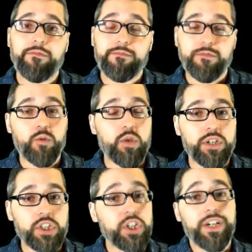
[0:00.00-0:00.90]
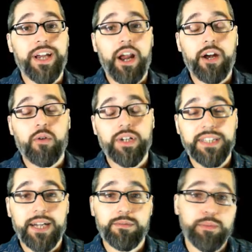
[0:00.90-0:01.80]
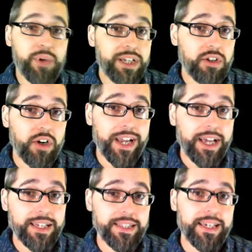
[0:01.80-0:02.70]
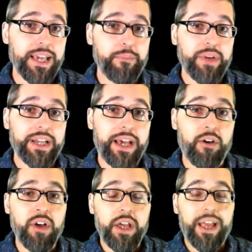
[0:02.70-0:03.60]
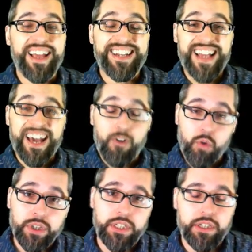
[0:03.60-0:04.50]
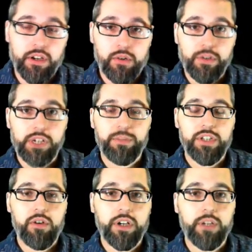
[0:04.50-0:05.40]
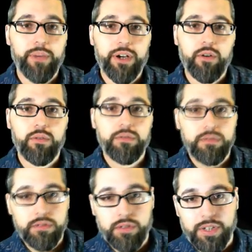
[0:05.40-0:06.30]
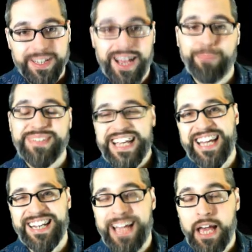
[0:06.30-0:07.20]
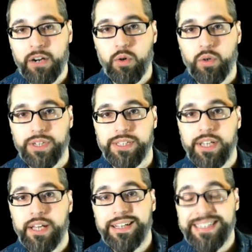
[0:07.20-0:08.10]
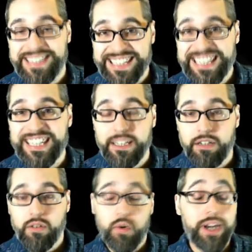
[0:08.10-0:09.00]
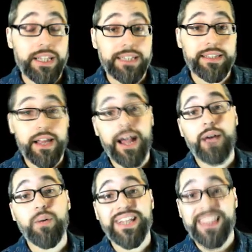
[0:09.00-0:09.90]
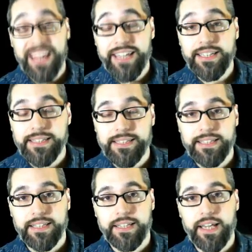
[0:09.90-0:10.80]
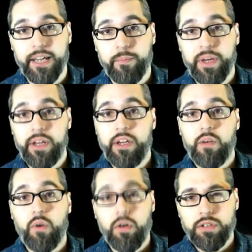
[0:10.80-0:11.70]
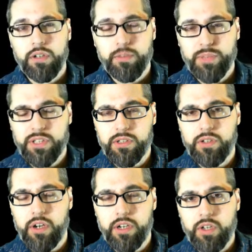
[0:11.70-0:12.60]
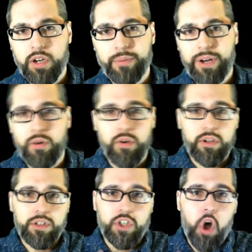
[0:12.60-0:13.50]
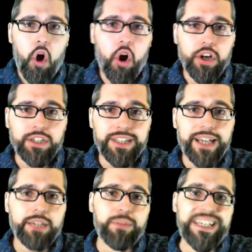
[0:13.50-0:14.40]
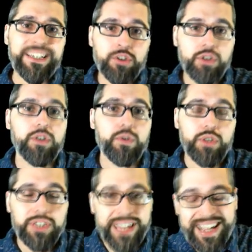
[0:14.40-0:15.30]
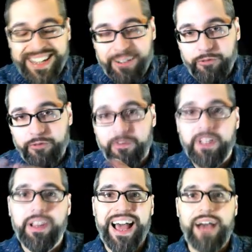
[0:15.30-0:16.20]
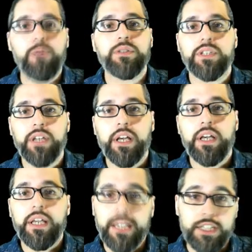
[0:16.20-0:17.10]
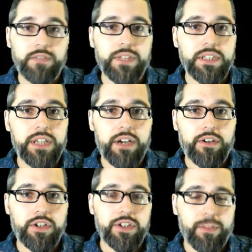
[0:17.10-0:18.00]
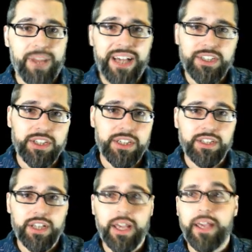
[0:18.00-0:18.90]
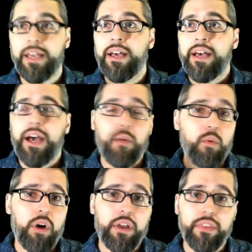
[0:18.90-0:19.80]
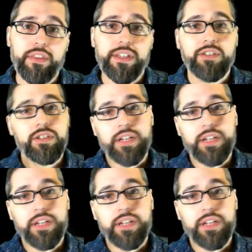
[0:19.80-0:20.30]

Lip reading: for certain categories that I'm surprised are not in the game by now. And not only are we going to be talking about the top 10 categories needed, or at least that I would like to see in the game, we're also going to talk about cards that can be introduced to kind of fill out each of these characters. I'm not just going to say, hey, I want this